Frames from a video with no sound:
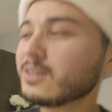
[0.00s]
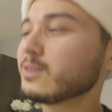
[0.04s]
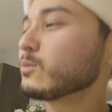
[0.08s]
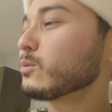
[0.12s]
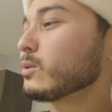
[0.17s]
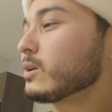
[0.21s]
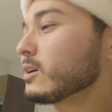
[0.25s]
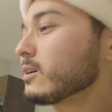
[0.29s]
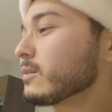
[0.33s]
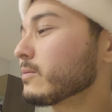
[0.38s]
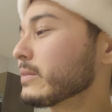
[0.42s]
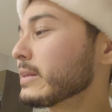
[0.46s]

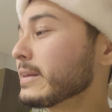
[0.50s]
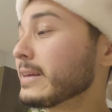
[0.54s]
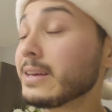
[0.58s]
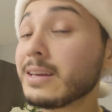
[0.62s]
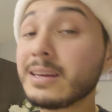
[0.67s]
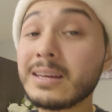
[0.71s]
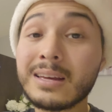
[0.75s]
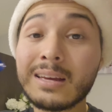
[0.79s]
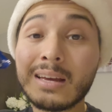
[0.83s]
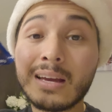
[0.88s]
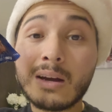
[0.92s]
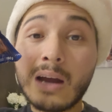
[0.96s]
Well,
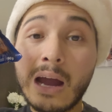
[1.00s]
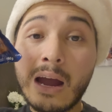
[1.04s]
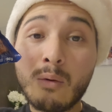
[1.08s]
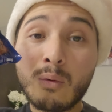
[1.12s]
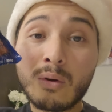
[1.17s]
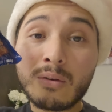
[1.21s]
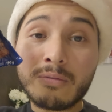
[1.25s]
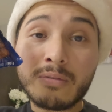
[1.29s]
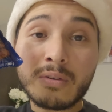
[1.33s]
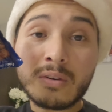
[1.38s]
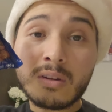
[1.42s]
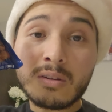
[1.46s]
I
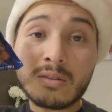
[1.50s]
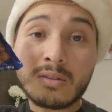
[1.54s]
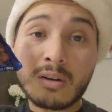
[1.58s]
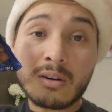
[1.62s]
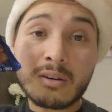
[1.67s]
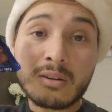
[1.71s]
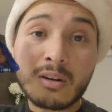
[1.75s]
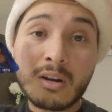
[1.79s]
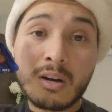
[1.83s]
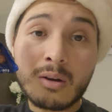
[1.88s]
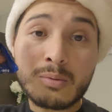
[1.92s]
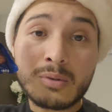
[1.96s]
went for the
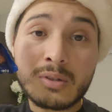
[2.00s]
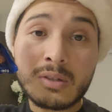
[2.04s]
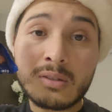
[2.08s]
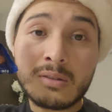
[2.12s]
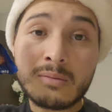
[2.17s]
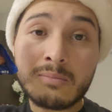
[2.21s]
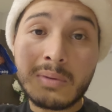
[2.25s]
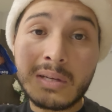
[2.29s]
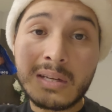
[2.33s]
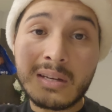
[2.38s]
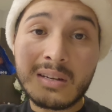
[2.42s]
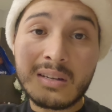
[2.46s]
dark option
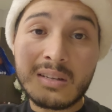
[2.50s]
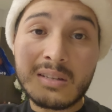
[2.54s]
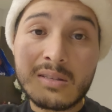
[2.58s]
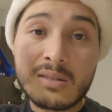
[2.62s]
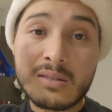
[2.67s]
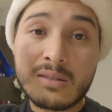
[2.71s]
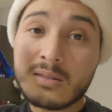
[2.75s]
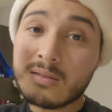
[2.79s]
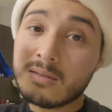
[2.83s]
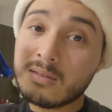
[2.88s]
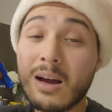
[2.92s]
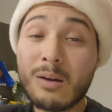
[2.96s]

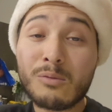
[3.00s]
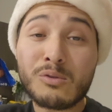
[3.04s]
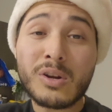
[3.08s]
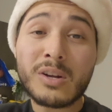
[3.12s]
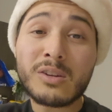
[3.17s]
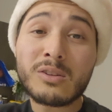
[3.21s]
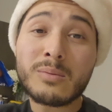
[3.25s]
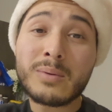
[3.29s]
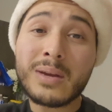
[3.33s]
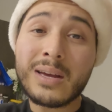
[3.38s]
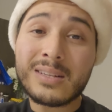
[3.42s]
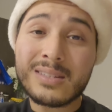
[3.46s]
because I'm trying
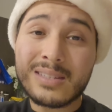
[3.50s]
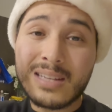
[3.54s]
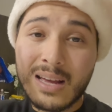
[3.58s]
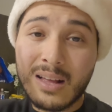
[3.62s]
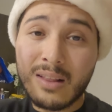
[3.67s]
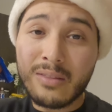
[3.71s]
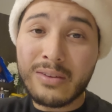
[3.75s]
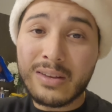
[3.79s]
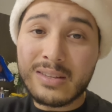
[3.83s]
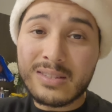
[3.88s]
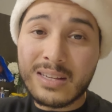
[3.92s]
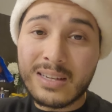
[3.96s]
to be as
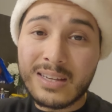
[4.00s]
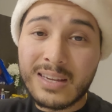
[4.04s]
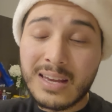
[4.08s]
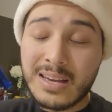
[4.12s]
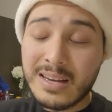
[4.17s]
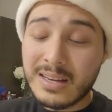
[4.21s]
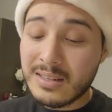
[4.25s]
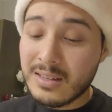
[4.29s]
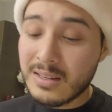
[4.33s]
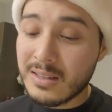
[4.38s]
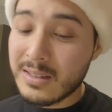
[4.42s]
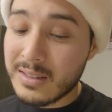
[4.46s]
healthy as I
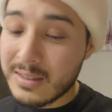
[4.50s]
can.